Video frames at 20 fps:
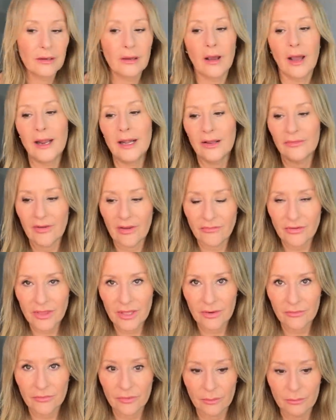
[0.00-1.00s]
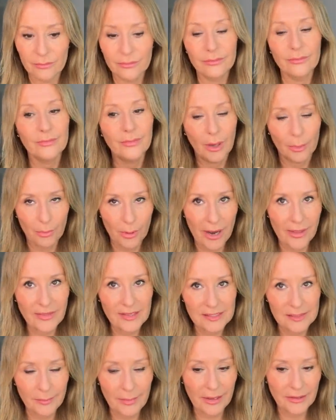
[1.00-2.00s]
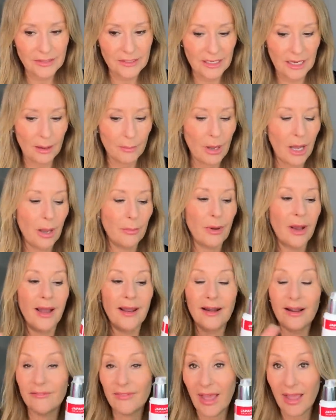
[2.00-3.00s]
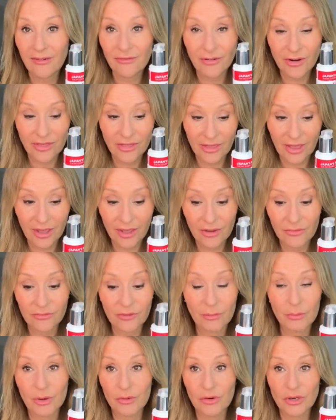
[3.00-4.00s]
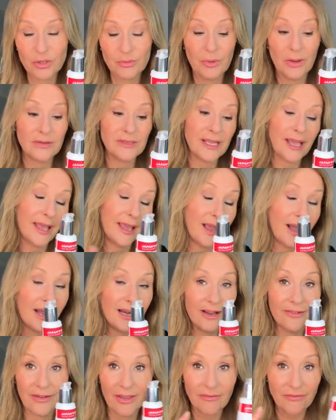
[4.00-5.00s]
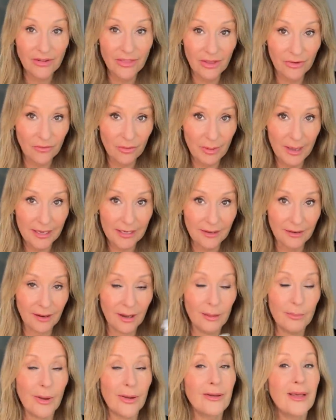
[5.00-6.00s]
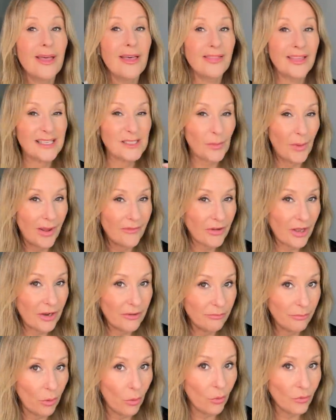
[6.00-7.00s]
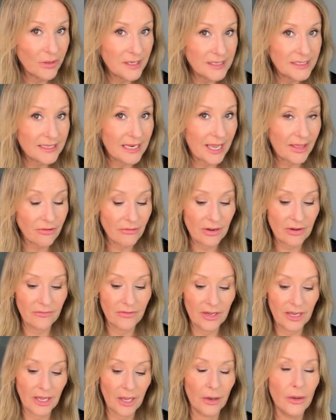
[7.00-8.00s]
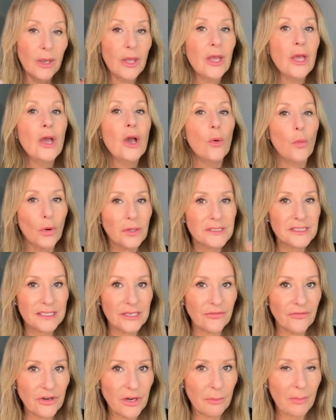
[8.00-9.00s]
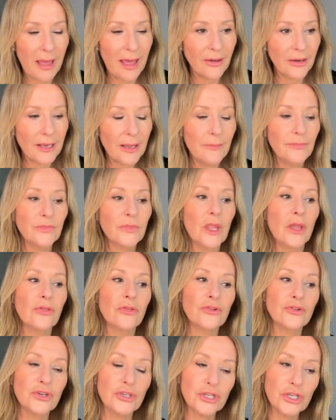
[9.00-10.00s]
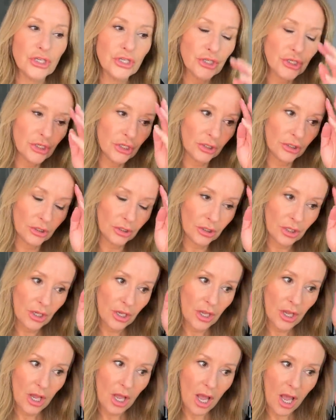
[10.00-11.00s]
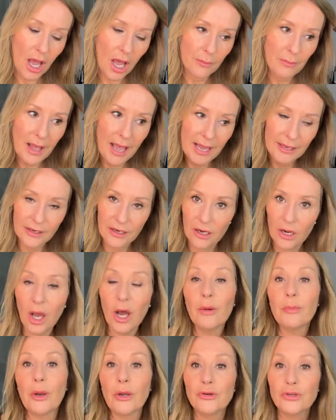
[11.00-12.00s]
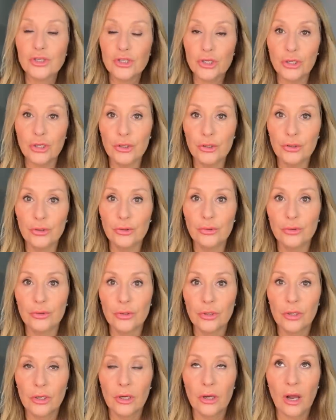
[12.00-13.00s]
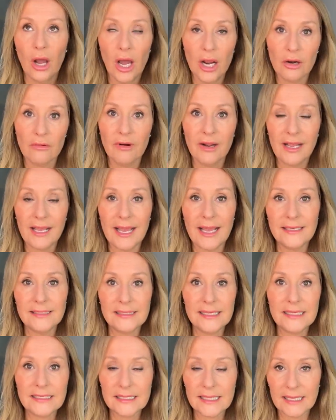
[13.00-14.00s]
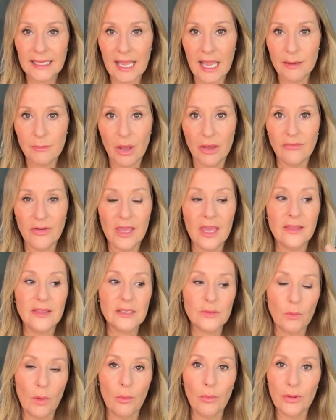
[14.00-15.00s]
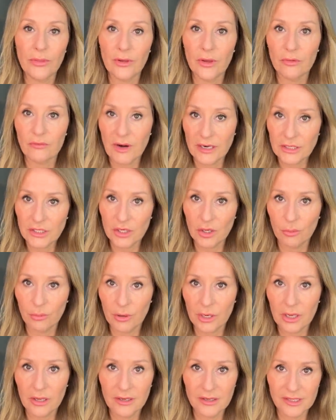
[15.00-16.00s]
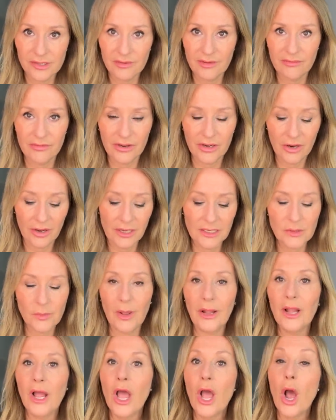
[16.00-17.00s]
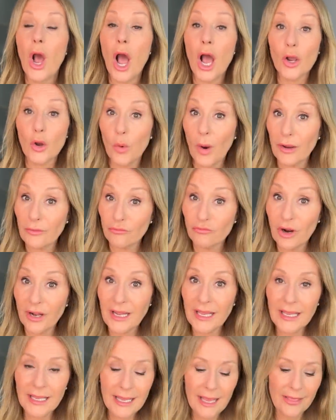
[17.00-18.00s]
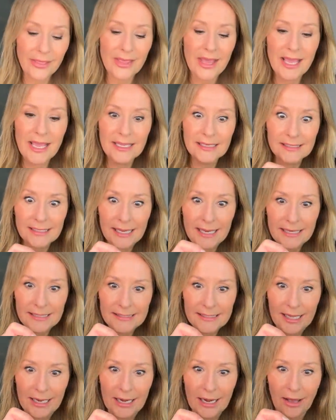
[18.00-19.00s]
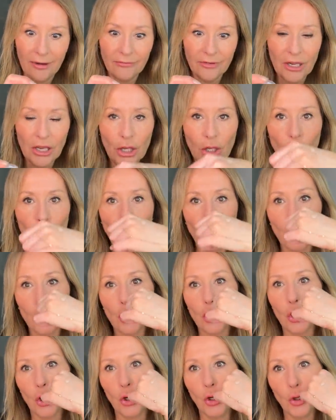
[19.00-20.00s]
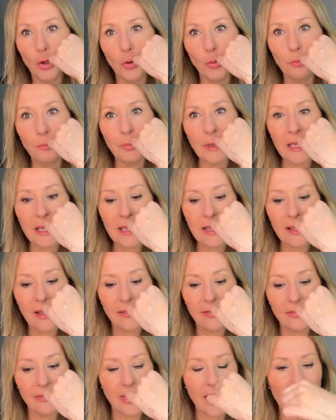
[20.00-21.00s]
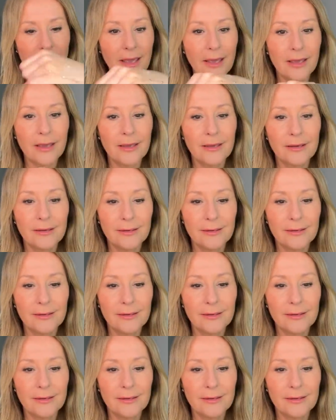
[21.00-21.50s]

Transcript: I love everything from a brand that's about to come up. I love everything from La Roche-Posay. I love everything from Hada Labo. That's why I've kind of put all these together in a video. What's different about it? The traditional Hada Labo 2 hyaluronic acids that came over here, this one with a retinol precursor in for nights, well, are quite runny. This is the lovely gloopy thick.